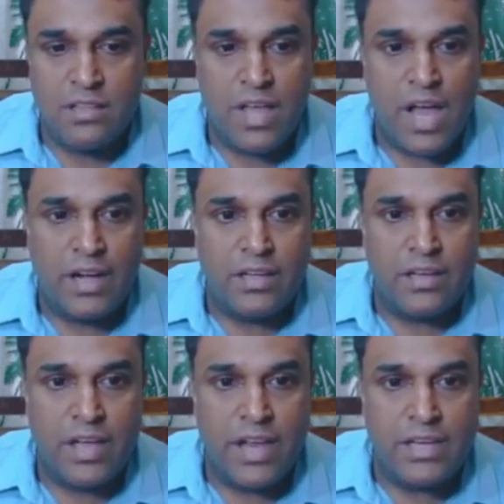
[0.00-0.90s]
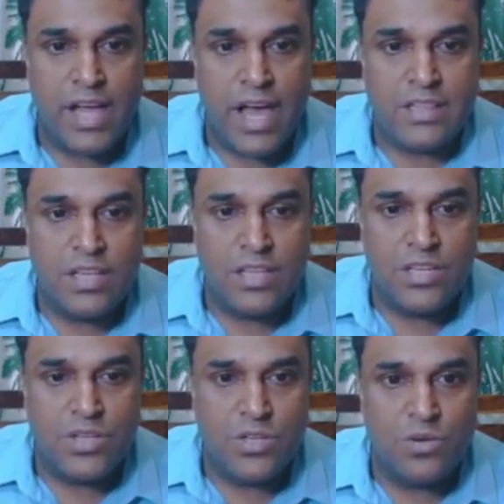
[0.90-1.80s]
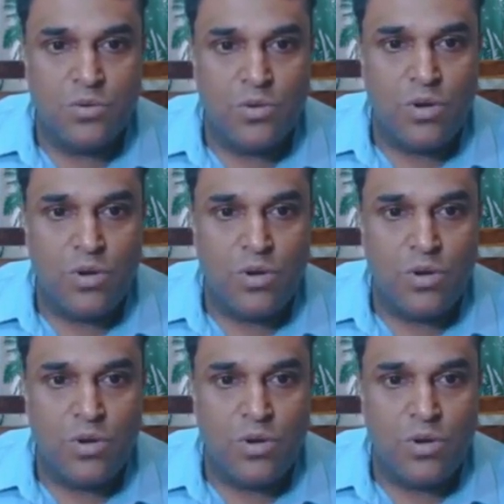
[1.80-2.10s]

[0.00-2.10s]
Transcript: that entire thing to you,